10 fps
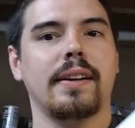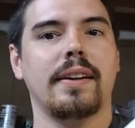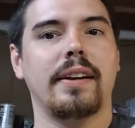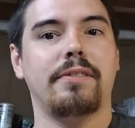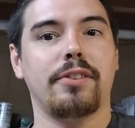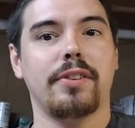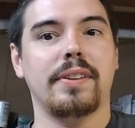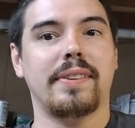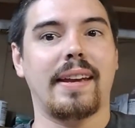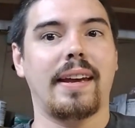if there
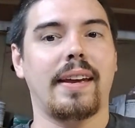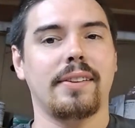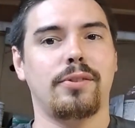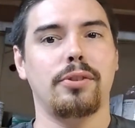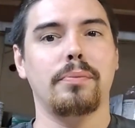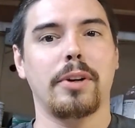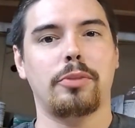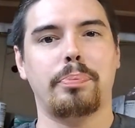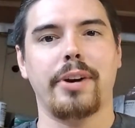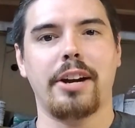is too much
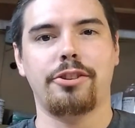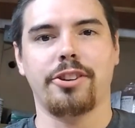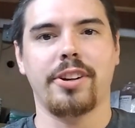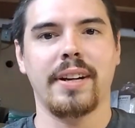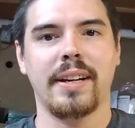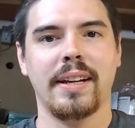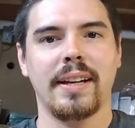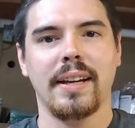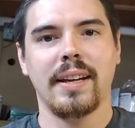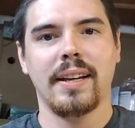pressure,
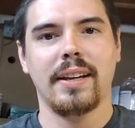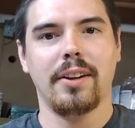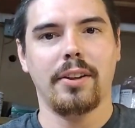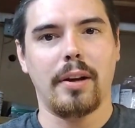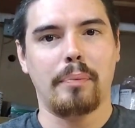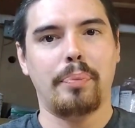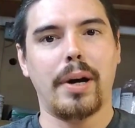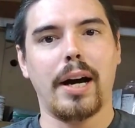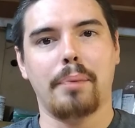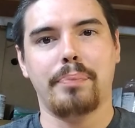it'll
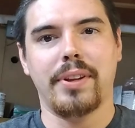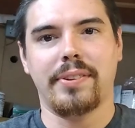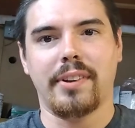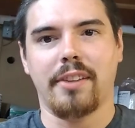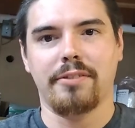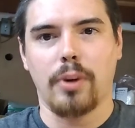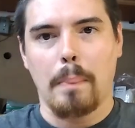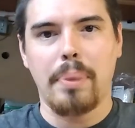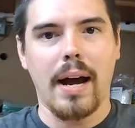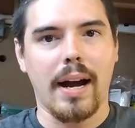pop this off. It'll go
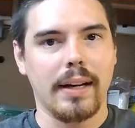pop.